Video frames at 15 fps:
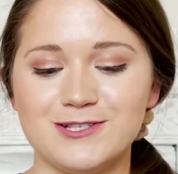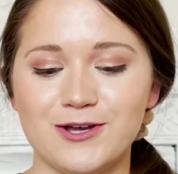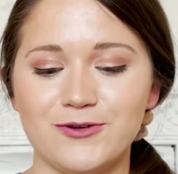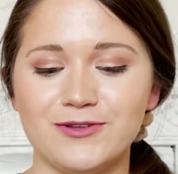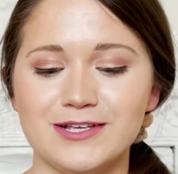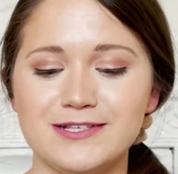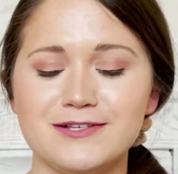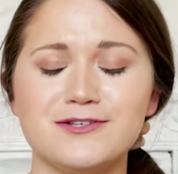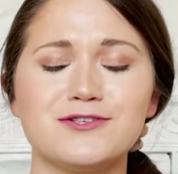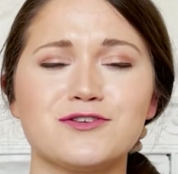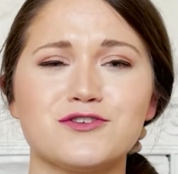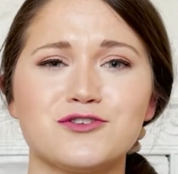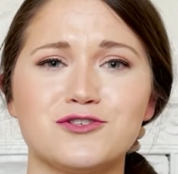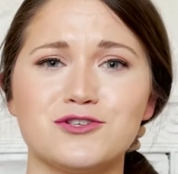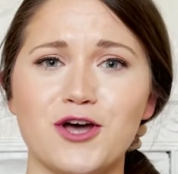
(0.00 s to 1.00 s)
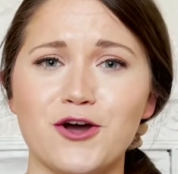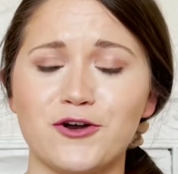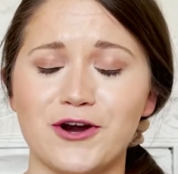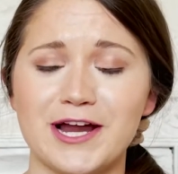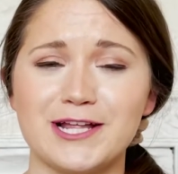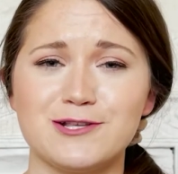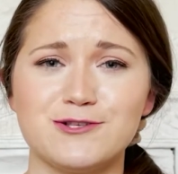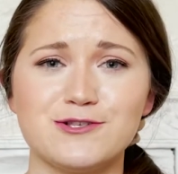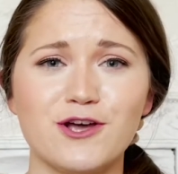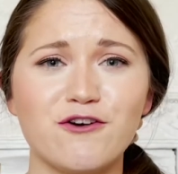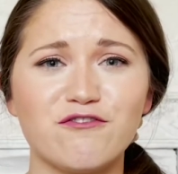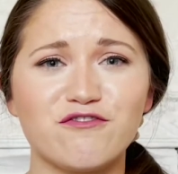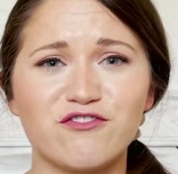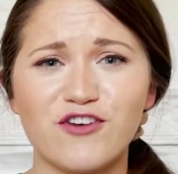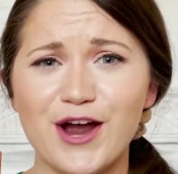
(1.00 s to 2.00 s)
so this is so great, so
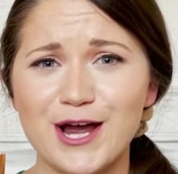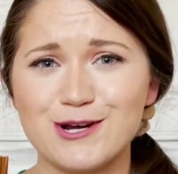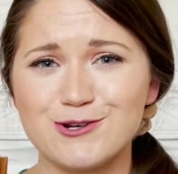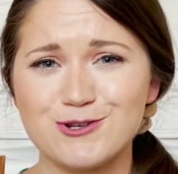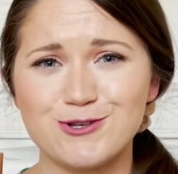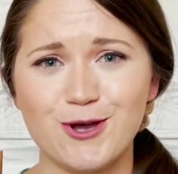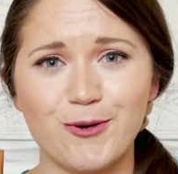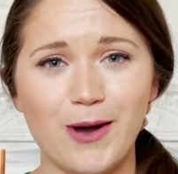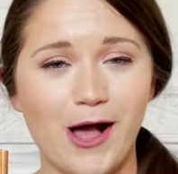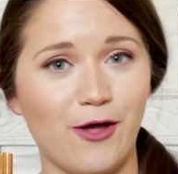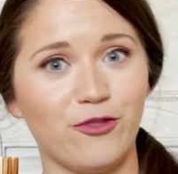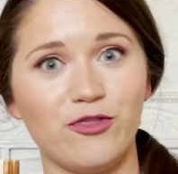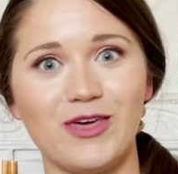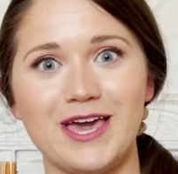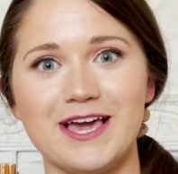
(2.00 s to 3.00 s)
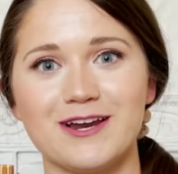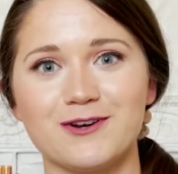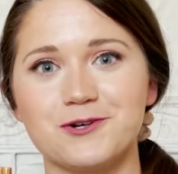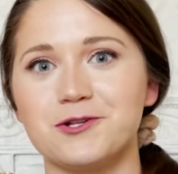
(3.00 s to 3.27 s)
fresh, so healthy and